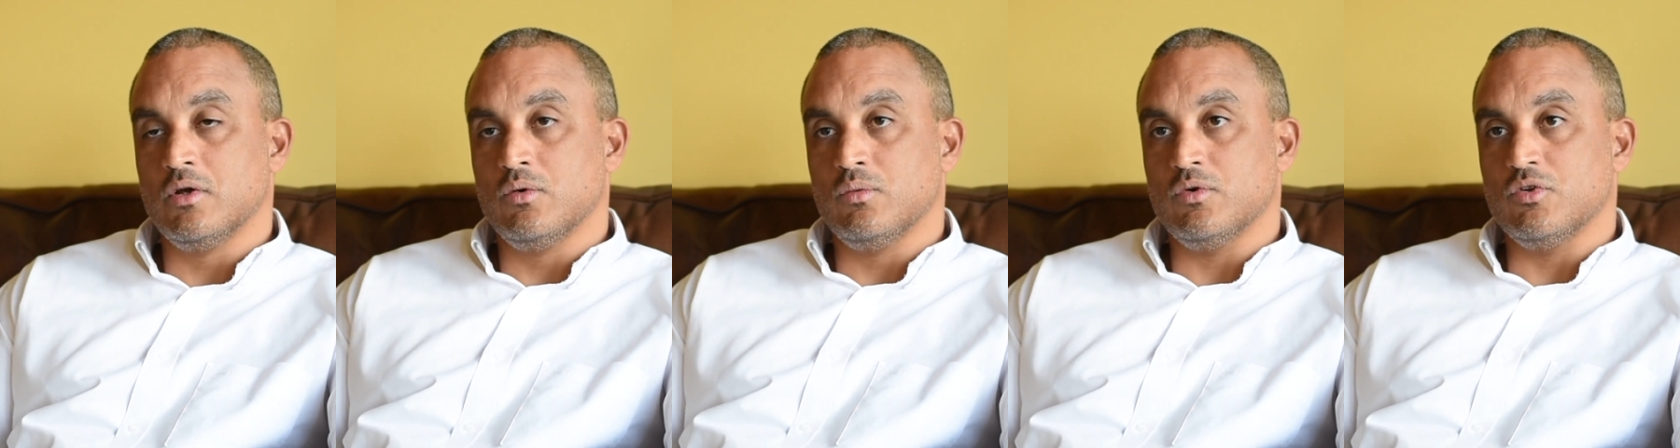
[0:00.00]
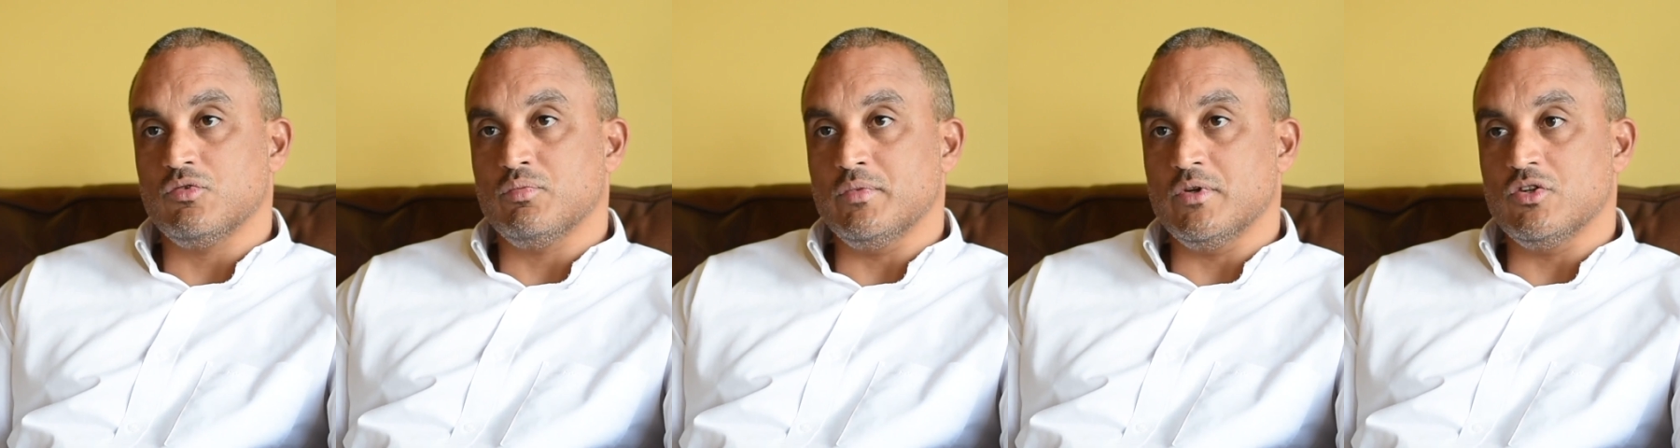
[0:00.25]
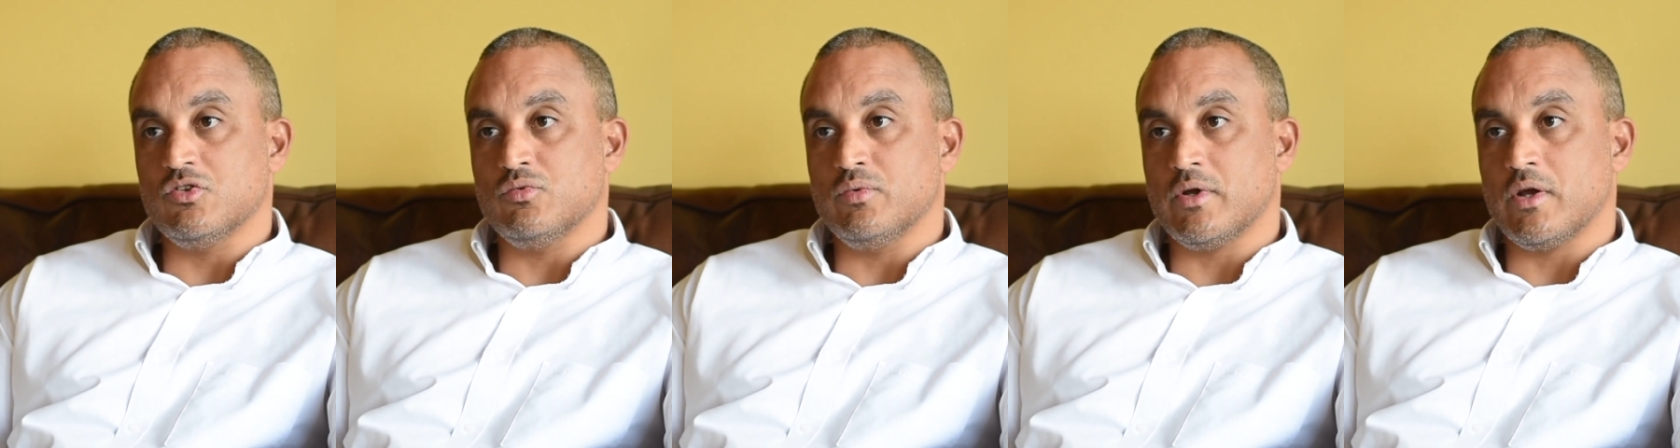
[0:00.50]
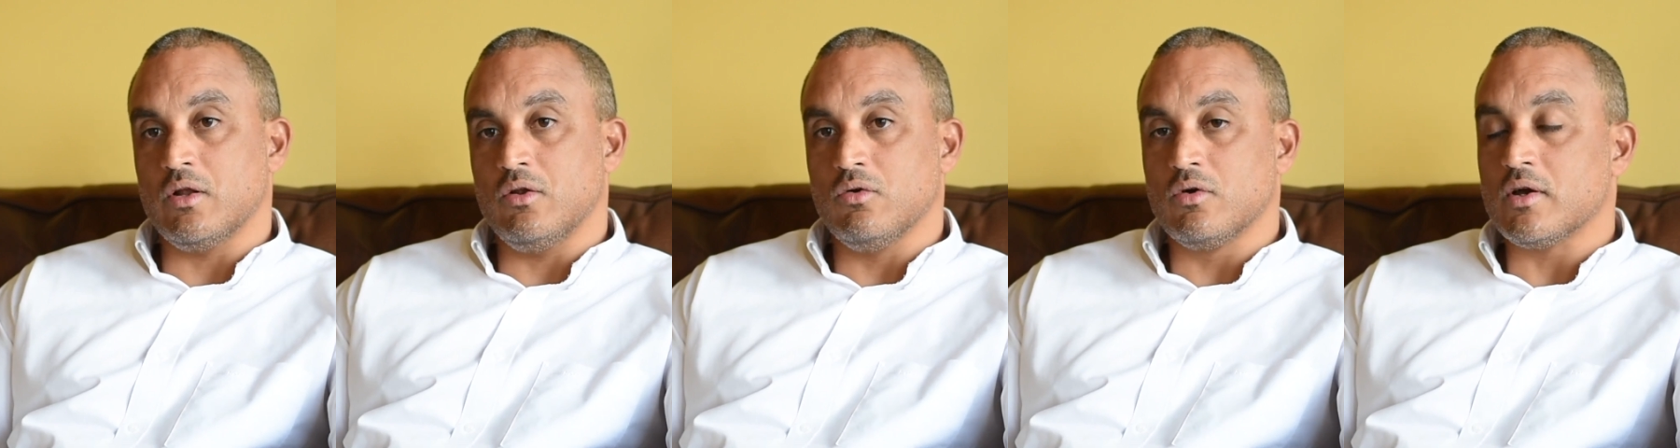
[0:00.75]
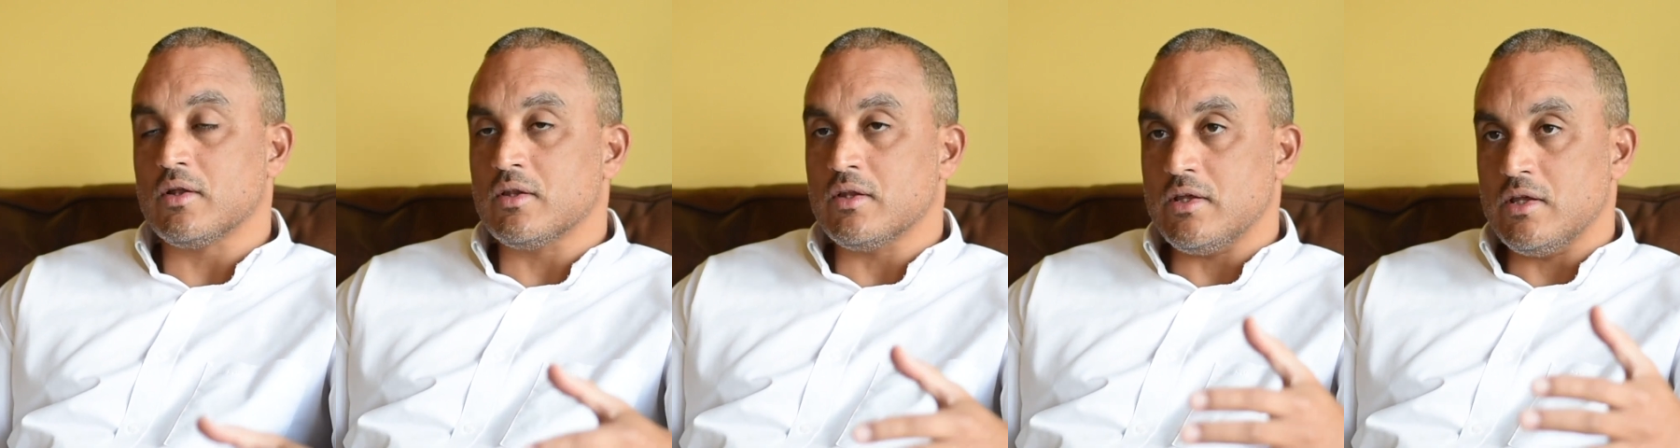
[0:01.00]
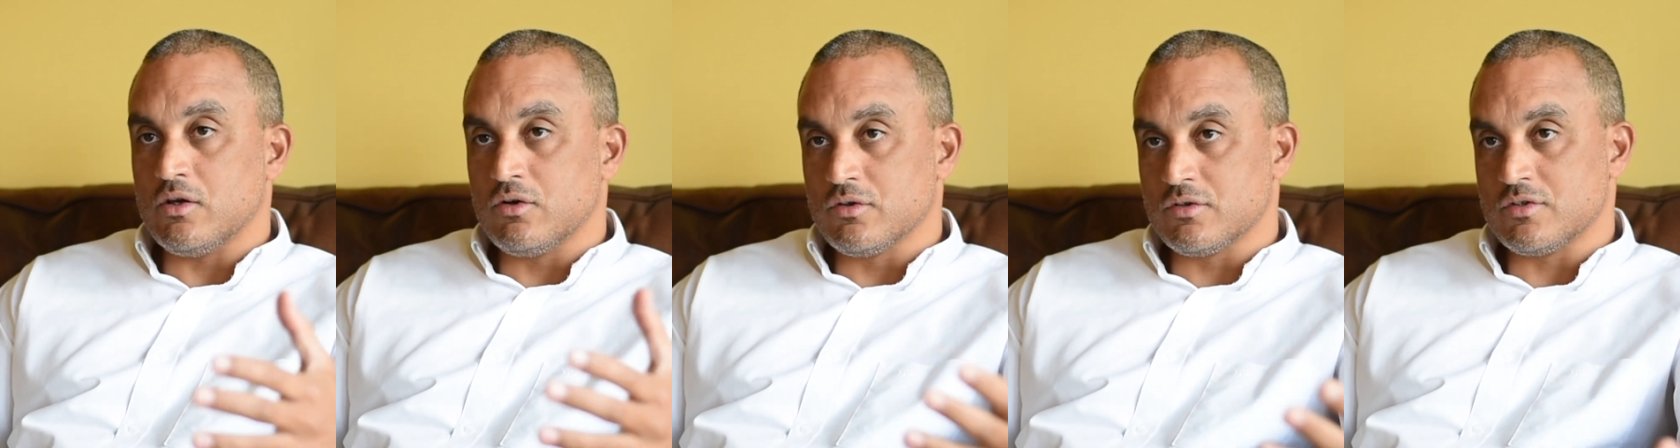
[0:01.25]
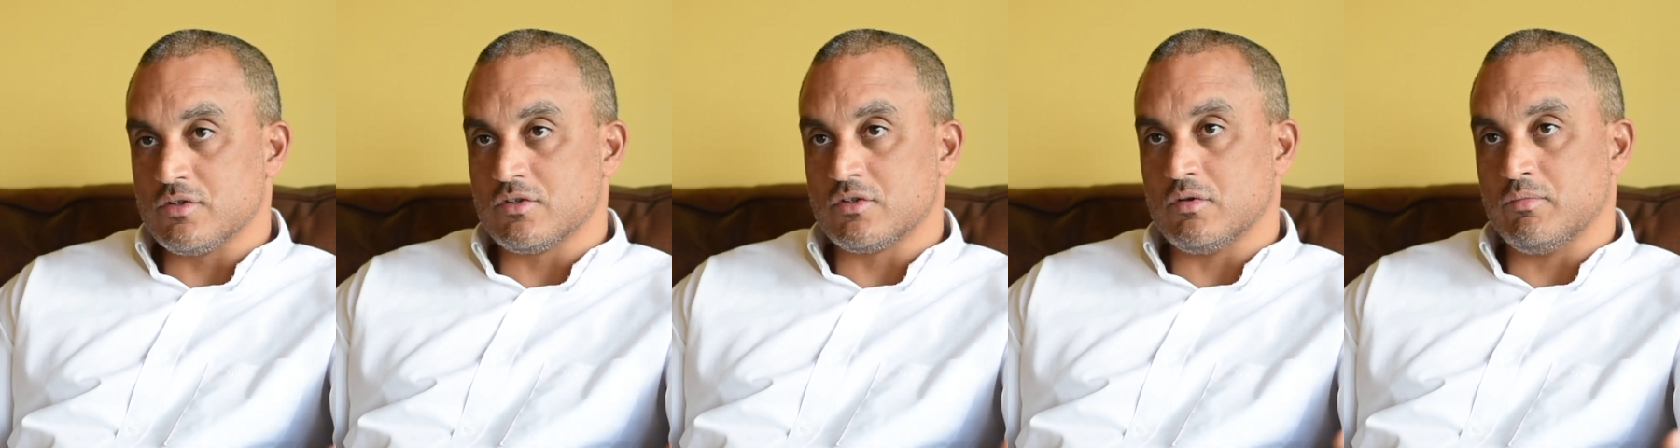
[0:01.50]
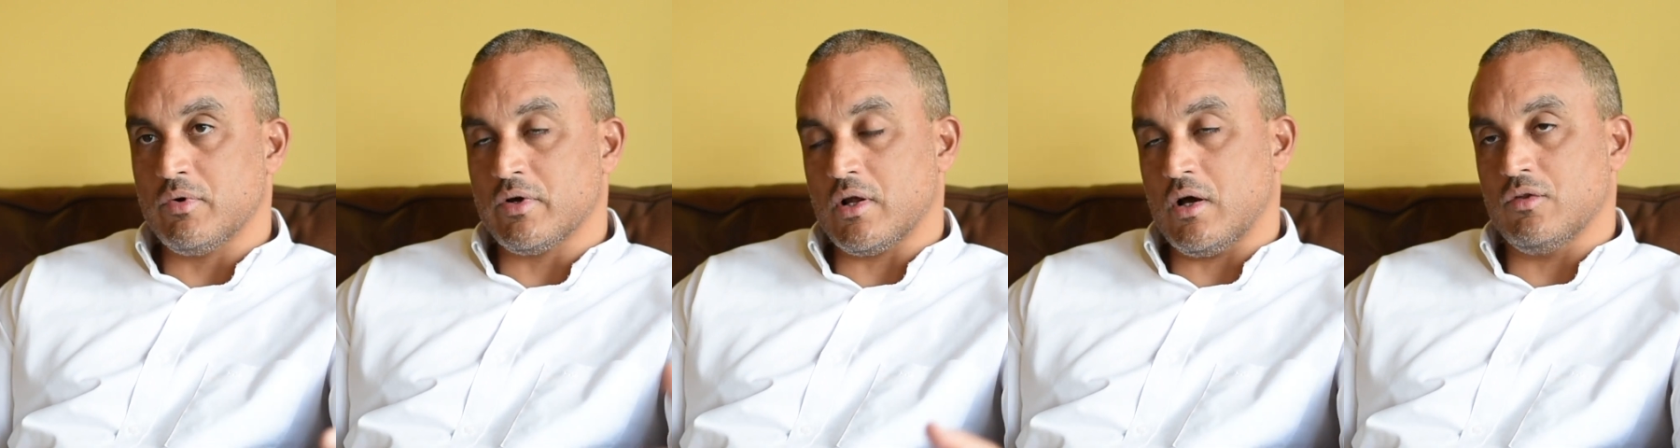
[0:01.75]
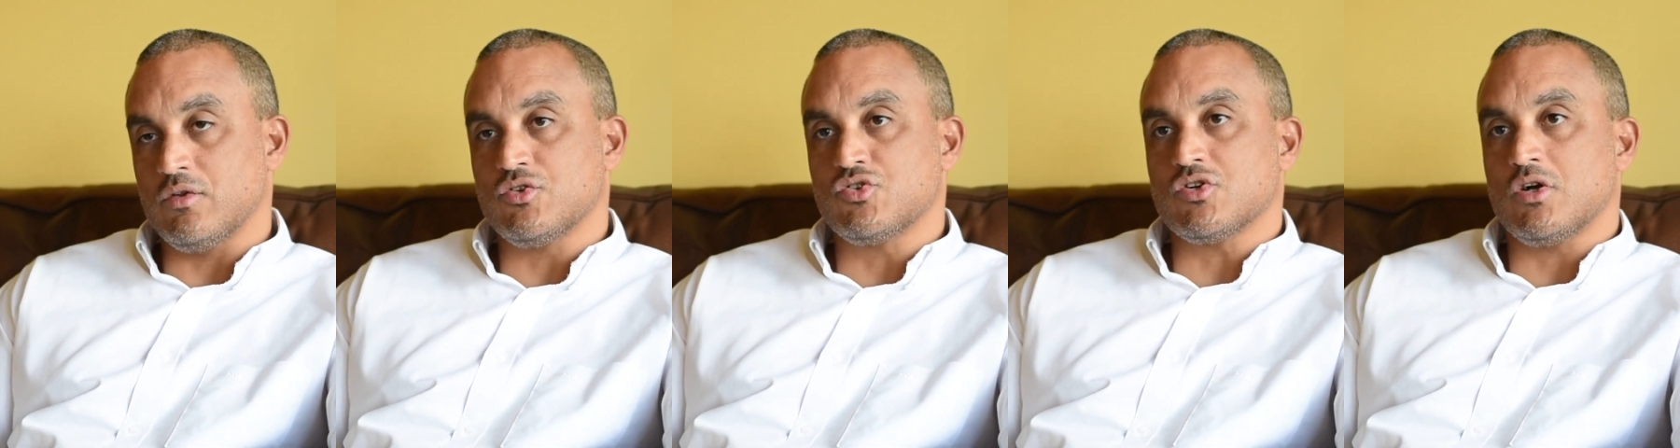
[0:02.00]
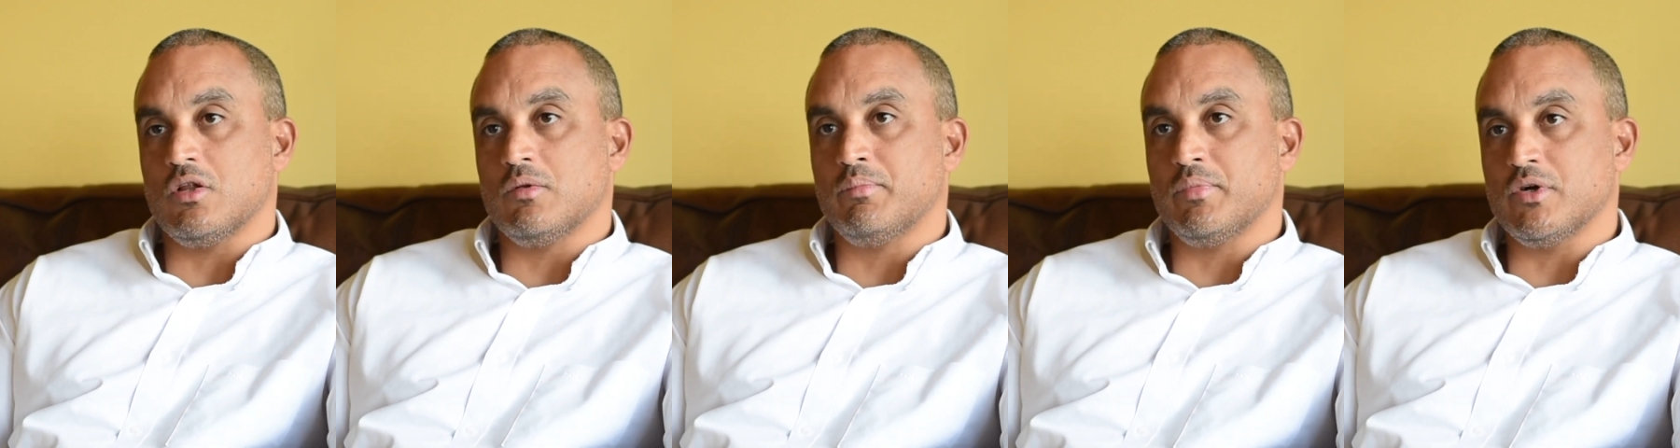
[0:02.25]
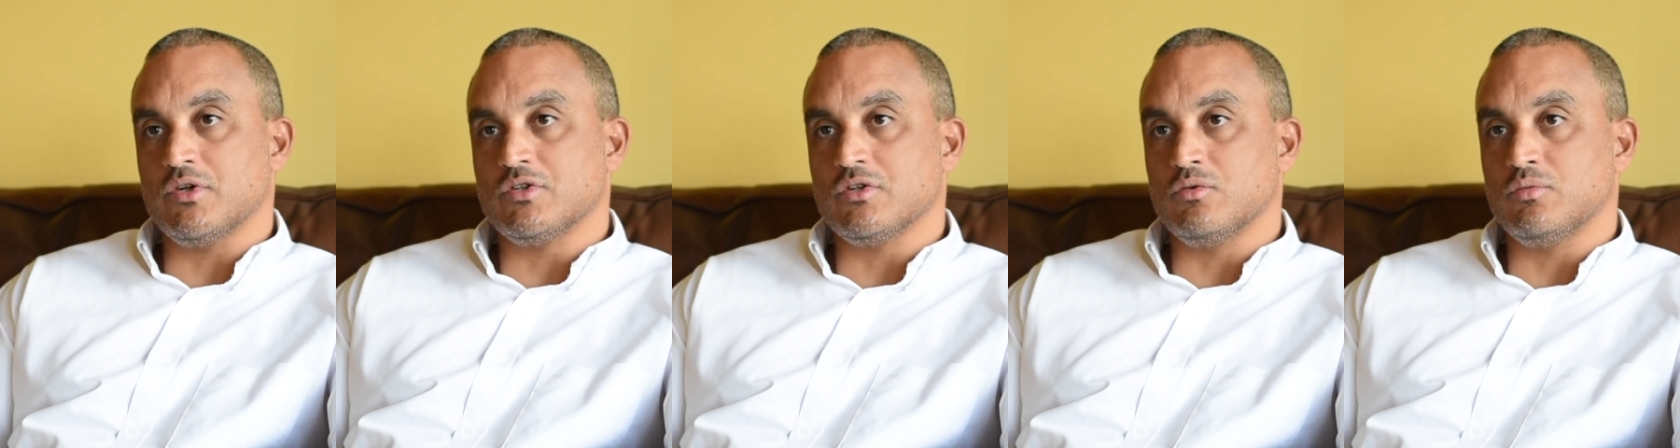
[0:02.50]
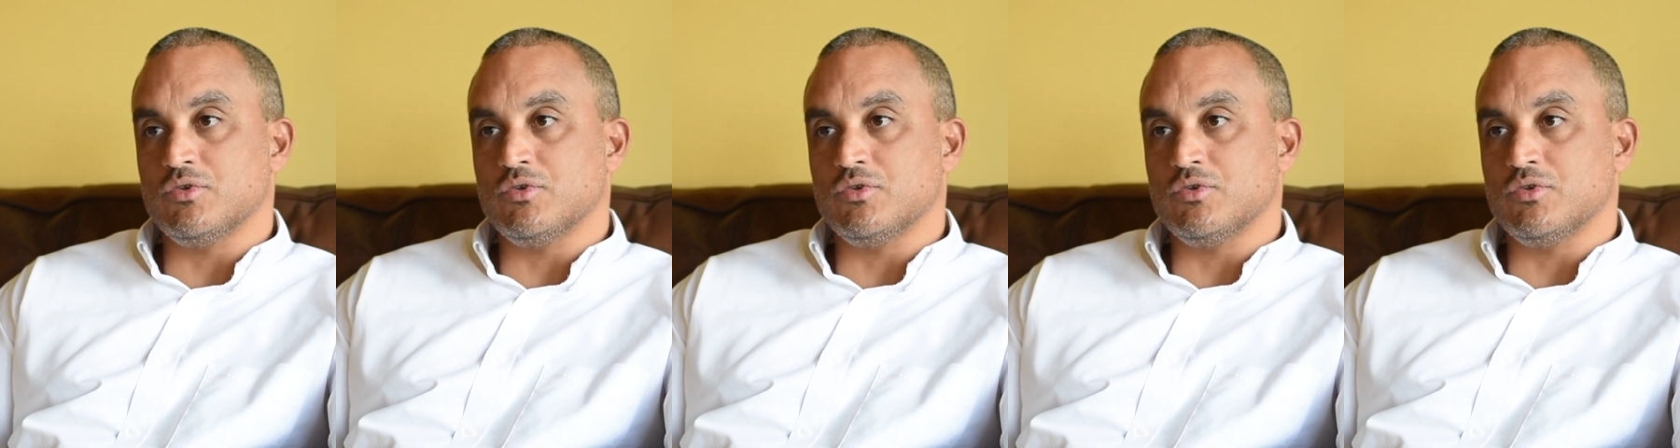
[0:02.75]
which means we can look at the ecosystem around the child patient,